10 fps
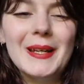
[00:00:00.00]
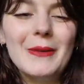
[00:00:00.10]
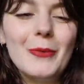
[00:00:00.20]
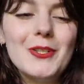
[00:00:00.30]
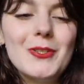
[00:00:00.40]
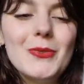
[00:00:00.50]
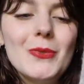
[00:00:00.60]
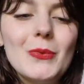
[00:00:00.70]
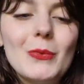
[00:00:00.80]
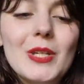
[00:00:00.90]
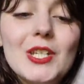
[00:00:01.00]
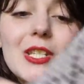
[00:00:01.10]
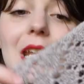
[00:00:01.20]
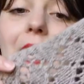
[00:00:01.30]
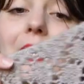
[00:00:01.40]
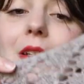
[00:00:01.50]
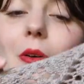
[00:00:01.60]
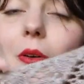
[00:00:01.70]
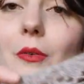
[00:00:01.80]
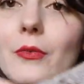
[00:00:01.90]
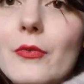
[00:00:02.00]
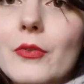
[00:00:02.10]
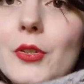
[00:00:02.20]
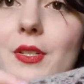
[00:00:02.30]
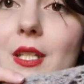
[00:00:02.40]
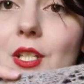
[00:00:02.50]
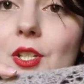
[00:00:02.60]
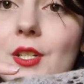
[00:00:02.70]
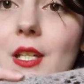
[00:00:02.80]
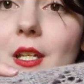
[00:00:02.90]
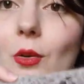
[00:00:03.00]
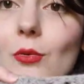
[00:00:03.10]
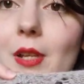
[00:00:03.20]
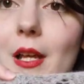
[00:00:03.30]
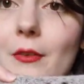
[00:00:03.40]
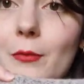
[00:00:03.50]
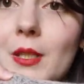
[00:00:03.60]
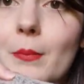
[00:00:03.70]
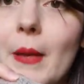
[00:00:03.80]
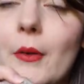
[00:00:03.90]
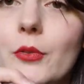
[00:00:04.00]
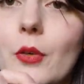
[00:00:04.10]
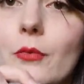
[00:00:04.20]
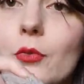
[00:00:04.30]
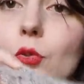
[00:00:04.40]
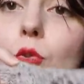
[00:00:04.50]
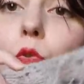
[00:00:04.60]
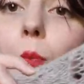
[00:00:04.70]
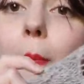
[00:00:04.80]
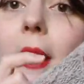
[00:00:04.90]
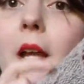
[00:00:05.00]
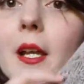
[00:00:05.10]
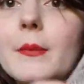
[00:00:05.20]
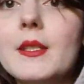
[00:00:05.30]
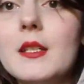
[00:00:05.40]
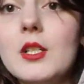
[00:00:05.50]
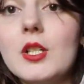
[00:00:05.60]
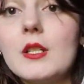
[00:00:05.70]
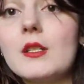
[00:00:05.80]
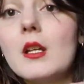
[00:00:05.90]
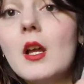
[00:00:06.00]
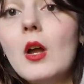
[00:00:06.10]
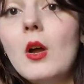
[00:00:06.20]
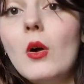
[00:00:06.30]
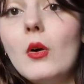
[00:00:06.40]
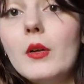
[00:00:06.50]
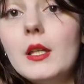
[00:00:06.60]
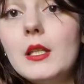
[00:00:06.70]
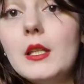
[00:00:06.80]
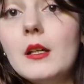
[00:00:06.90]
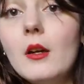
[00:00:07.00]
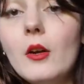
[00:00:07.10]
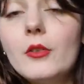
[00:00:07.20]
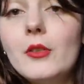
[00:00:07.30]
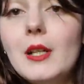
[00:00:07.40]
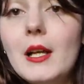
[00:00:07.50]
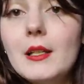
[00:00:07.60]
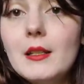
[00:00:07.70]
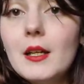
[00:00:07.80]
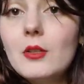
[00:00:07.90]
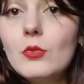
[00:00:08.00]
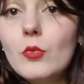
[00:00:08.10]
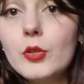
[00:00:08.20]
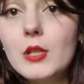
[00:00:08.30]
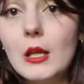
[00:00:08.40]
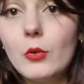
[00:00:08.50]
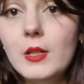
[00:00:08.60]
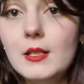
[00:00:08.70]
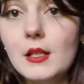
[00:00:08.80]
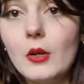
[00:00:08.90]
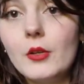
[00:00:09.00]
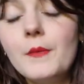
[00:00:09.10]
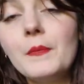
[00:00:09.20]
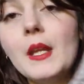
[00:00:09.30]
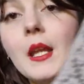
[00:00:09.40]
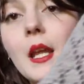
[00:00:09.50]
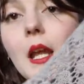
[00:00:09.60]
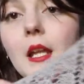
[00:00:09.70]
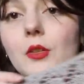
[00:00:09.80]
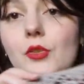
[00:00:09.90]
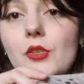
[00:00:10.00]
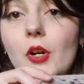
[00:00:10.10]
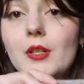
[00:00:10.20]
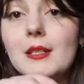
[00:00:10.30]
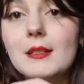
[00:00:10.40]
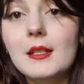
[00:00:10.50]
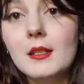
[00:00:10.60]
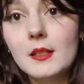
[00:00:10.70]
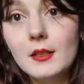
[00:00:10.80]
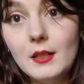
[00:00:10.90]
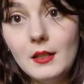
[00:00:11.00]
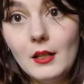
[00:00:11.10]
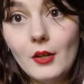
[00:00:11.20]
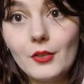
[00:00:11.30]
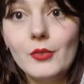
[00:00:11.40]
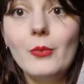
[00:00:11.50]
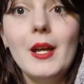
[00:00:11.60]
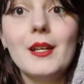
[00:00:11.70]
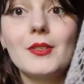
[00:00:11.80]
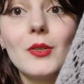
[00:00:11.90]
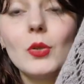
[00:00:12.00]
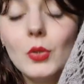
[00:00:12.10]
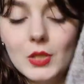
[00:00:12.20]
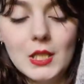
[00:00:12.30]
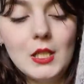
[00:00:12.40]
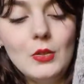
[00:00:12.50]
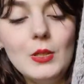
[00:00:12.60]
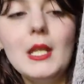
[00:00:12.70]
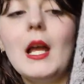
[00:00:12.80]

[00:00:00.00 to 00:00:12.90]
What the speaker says: Once you reach the end of your stitches and all have been bound off, you pick up stitches here on the line that you were decreasing on, and you start knitting the other way. So you continue the